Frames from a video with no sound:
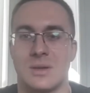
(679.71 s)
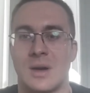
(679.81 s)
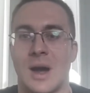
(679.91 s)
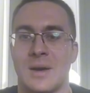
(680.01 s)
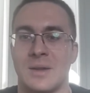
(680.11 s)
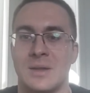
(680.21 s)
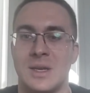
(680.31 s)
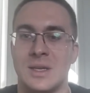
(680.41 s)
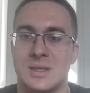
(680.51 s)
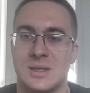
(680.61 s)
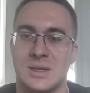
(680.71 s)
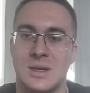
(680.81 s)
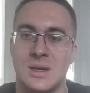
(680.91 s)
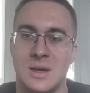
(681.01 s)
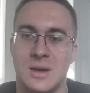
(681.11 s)
current needs
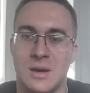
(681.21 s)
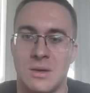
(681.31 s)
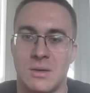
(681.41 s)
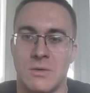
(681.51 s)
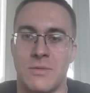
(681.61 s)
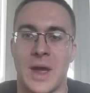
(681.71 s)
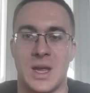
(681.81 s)
of AI